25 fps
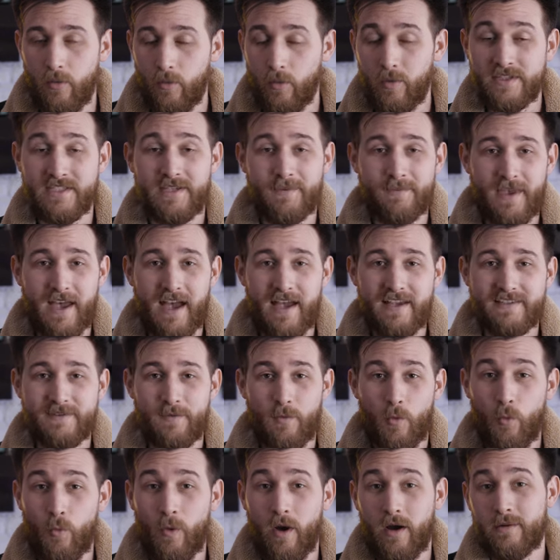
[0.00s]
What's up guys?
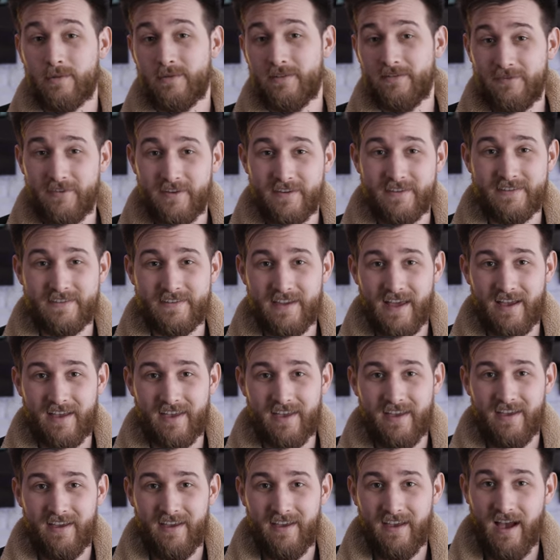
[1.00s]
Welcome to Fitten Tech.
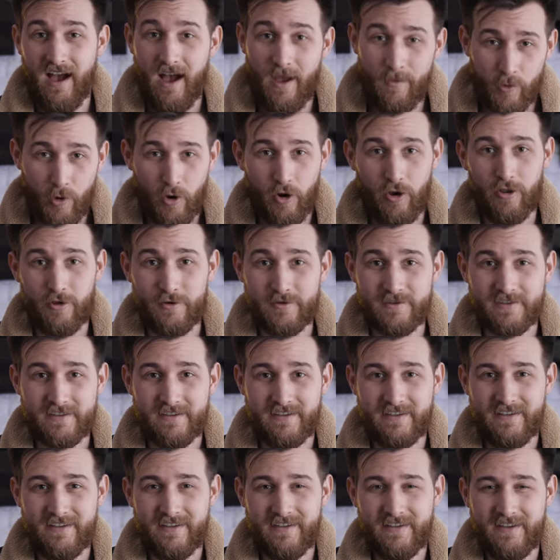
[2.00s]
I'm Carlos.
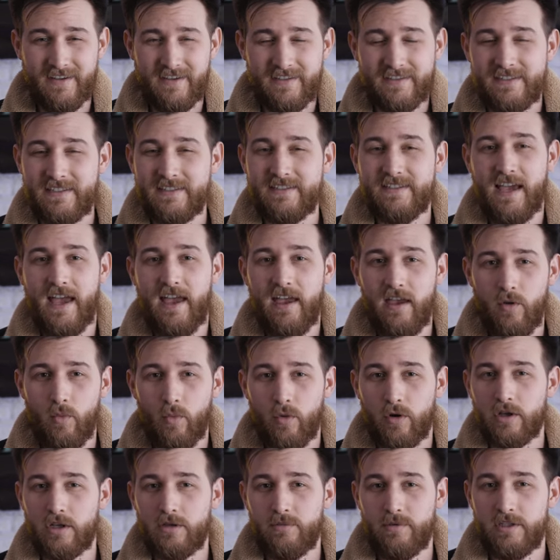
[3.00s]
Today
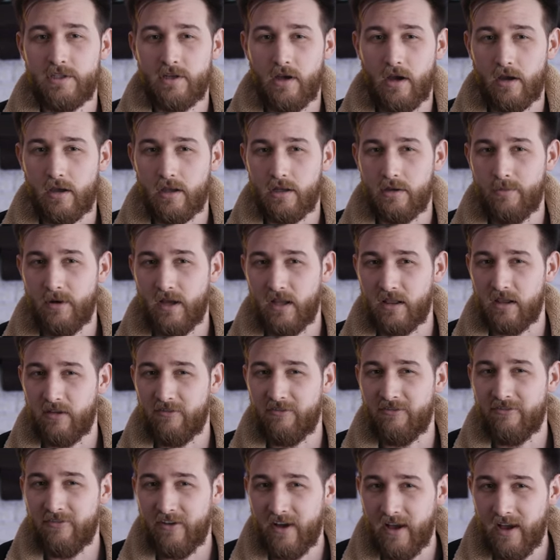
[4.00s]
we're going to be talking about the
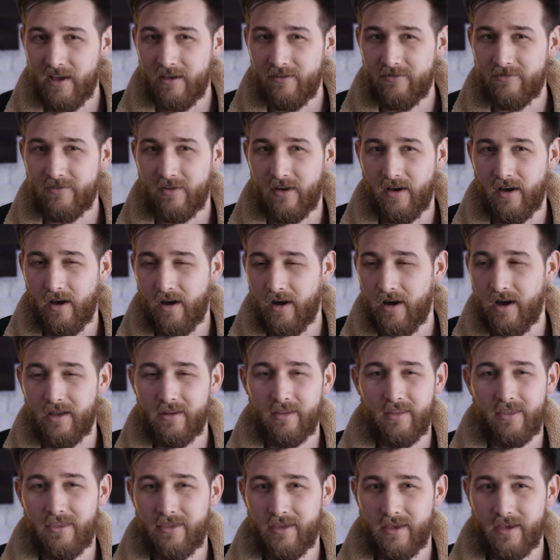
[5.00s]
five
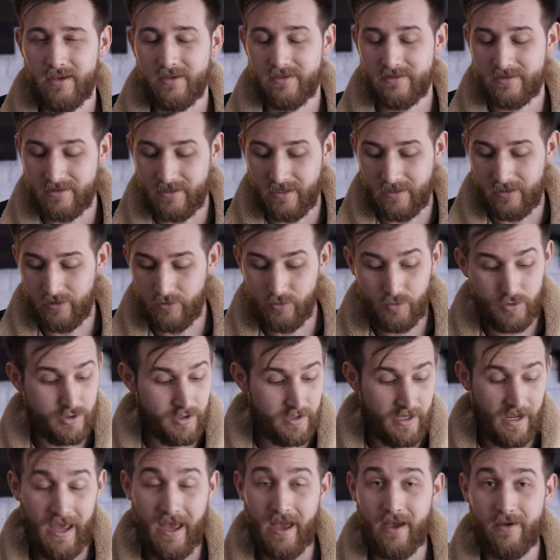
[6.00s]
odd things that you
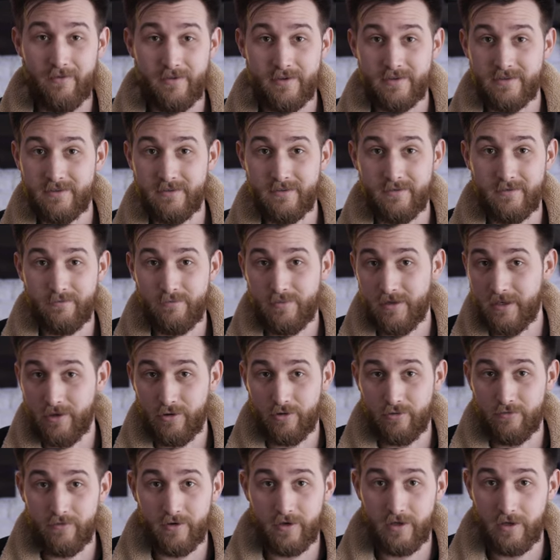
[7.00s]
should have as a
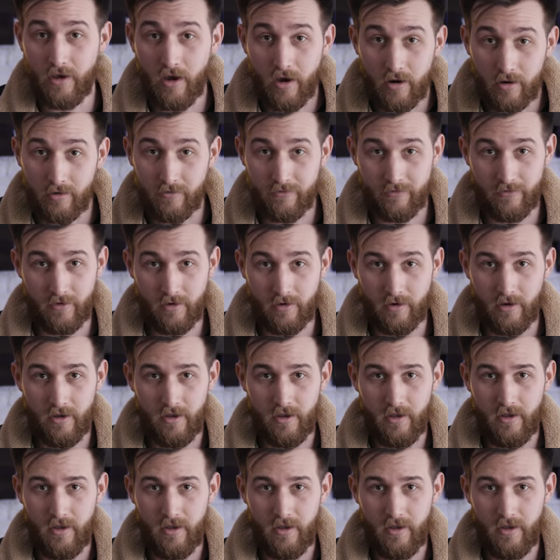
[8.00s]
beginner videographer.